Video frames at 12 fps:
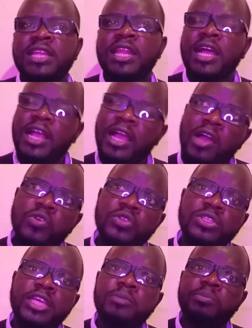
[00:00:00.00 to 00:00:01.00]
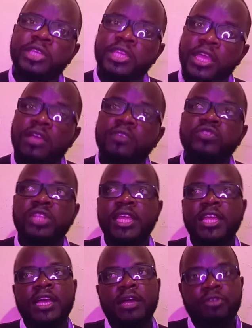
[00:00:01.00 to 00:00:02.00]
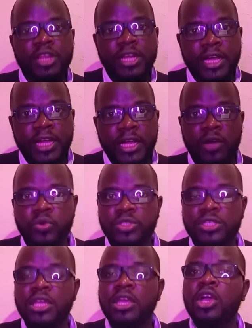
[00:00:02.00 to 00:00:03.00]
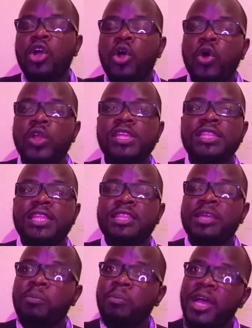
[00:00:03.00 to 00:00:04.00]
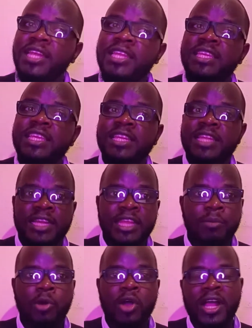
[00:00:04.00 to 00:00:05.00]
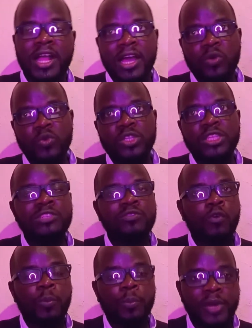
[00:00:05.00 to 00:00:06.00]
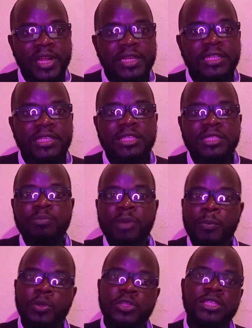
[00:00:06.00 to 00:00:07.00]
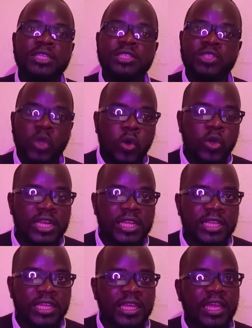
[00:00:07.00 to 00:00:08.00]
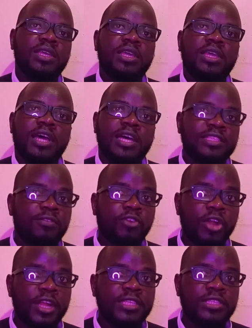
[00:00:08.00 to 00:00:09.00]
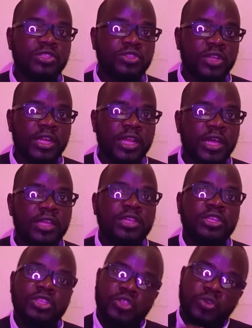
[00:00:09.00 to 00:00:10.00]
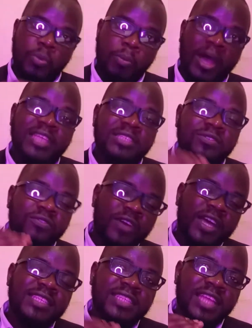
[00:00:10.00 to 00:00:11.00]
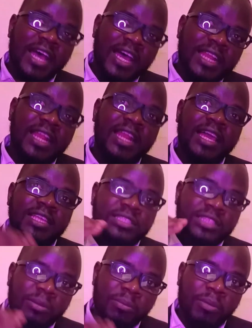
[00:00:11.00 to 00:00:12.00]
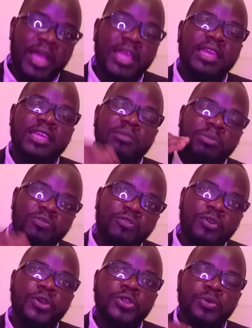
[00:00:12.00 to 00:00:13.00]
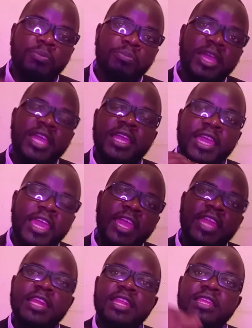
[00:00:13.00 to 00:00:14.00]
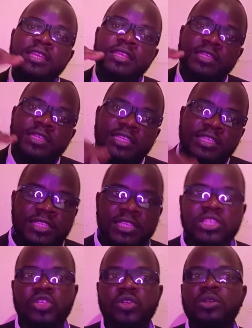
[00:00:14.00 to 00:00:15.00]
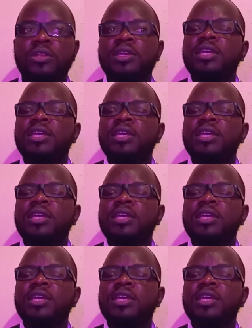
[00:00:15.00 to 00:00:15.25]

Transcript: an account that behaves like a real account, only that the money in a demo account is for practice purposes only. As a Forex trader, you must first analyze the market before you make any decision.